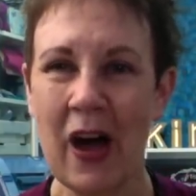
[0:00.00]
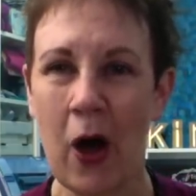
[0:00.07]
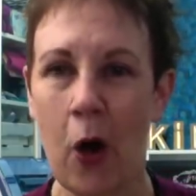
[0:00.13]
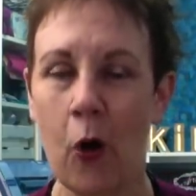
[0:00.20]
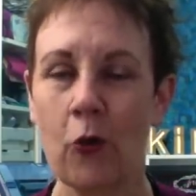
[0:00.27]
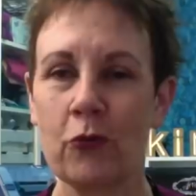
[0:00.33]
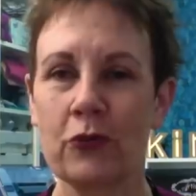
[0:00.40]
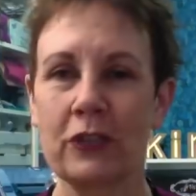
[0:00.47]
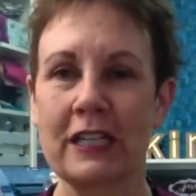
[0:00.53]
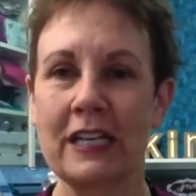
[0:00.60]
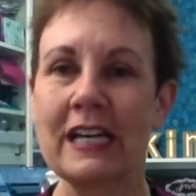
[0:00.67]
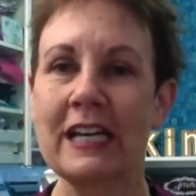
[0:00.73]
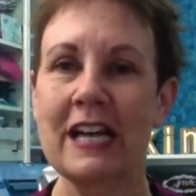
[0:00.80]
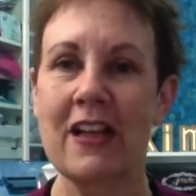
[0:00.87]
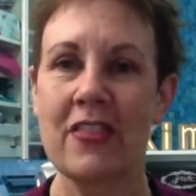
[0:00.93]

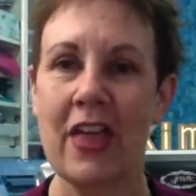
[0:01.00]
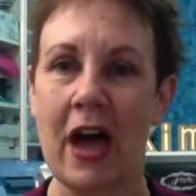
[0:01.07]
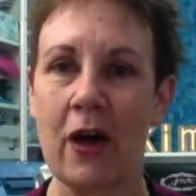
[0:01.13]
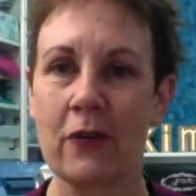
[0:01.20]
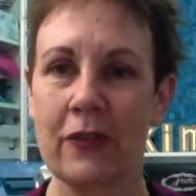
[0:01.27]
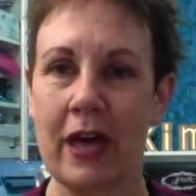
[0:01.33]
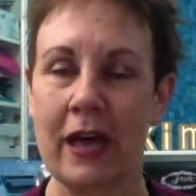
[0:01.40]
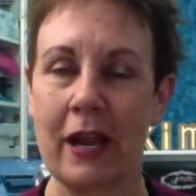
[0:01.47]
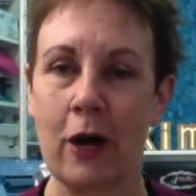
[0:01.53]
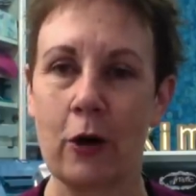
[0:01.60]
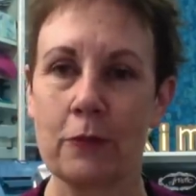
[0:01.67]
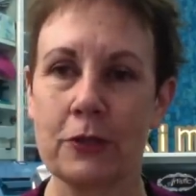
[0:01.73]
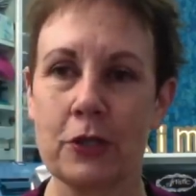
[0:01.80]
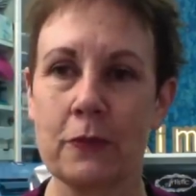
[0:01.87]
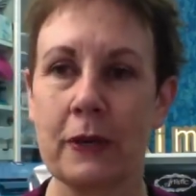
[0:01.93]
hopefully that that
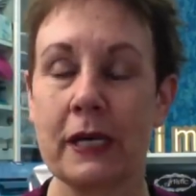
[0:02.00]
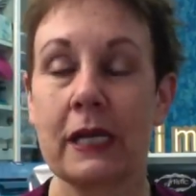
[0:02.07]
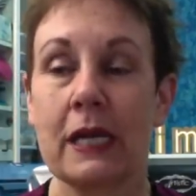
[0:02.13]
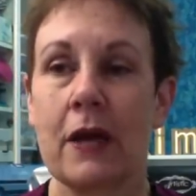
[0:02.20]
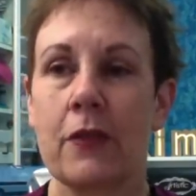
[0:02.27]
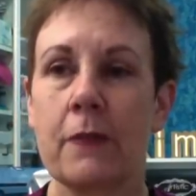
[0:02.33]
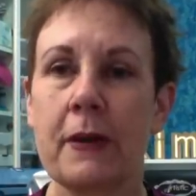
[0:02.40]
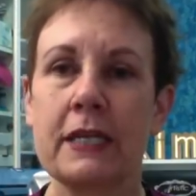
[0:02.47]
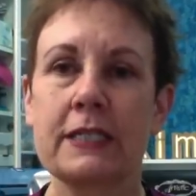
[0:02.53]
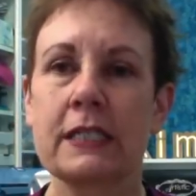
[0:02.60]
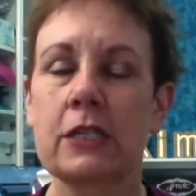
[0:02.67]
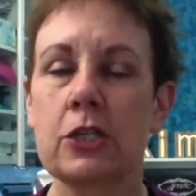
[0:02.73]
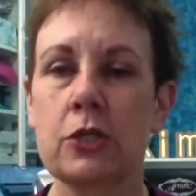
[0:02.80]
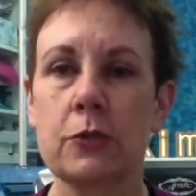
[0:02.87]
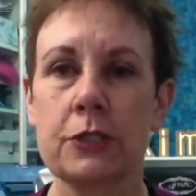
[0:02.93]
helps you. But the best
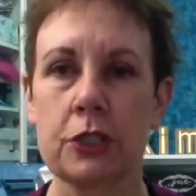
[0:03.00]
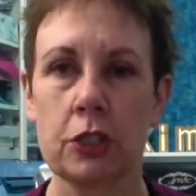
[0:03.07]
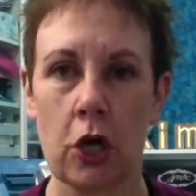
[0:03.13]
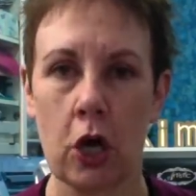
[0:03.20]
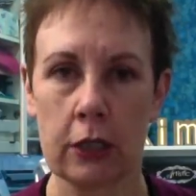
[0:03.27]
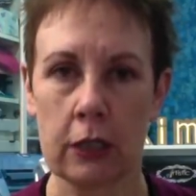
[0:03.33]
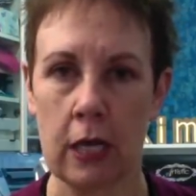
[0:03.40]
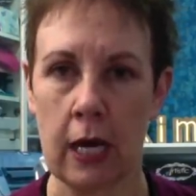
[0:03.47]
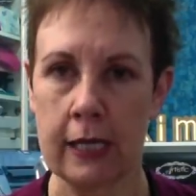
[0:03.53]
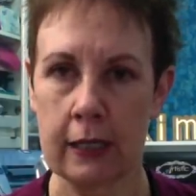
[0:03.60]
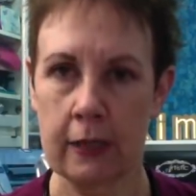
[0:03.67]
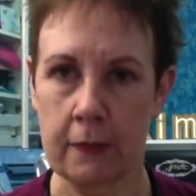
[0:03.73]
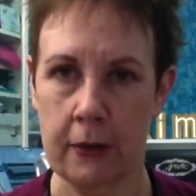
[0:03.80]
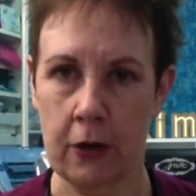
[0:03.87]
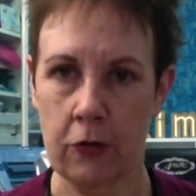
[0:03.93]
thing to do is to look online
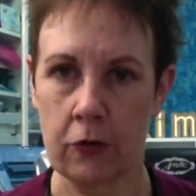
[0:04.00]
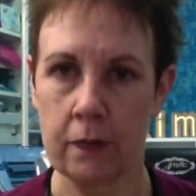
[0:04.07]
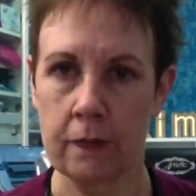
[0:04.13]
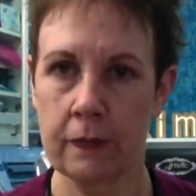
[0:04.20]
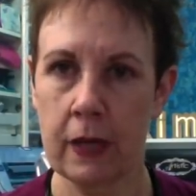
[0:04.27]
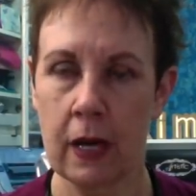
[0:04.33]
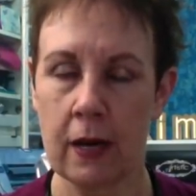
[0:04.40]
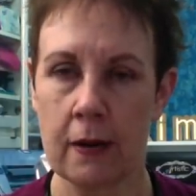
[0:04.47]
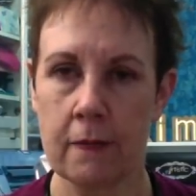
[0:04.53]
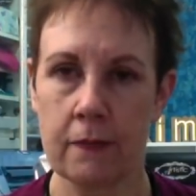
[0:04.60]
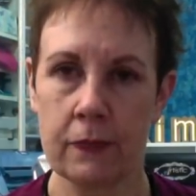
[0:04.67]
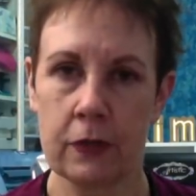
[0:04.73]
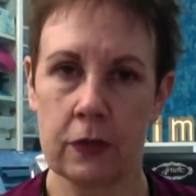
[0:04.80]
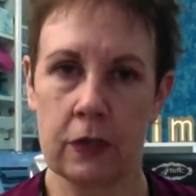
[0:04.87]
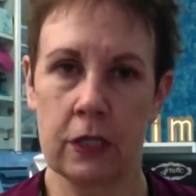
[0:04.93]
and compare them.
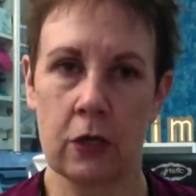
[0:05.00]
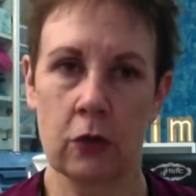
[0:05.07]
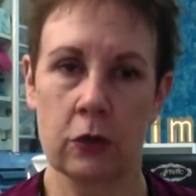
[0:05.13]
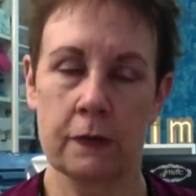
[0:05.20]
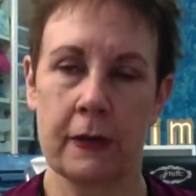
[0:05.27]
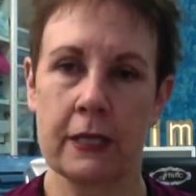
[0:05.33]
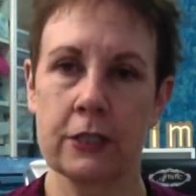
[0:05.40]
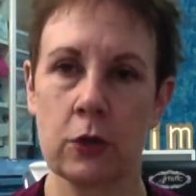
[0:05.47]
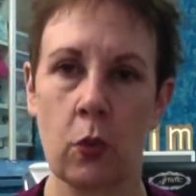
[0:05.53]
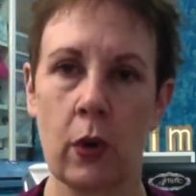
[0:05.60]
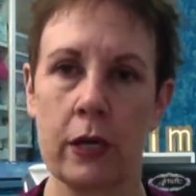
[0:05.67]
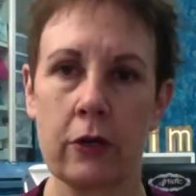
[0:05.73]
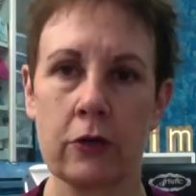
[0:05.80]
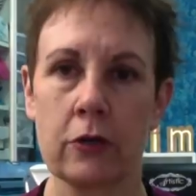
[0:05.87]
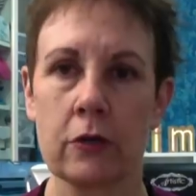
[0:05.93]
Um, you know, it depends on
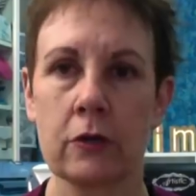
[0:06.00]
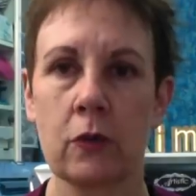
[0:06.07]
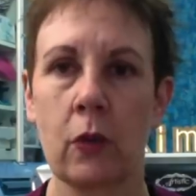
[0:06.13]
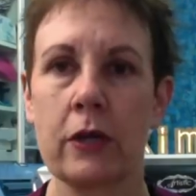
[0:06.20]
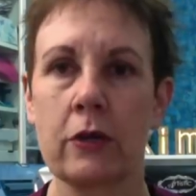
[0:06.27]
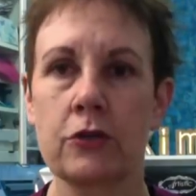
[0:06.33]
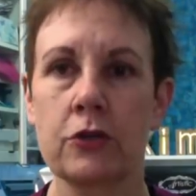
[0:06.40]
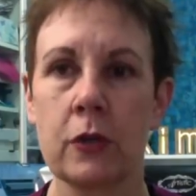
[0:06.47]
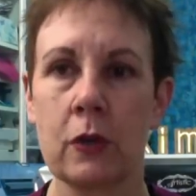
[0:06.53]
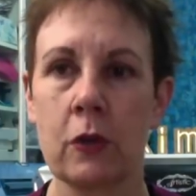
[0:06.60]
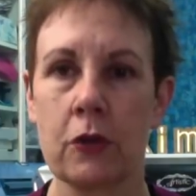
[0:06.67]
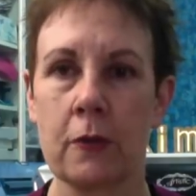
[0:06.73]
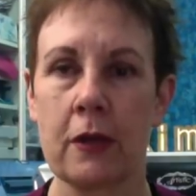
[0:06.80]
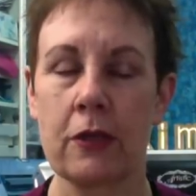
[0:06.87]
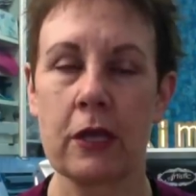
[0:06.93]
what you're what you're doing with them.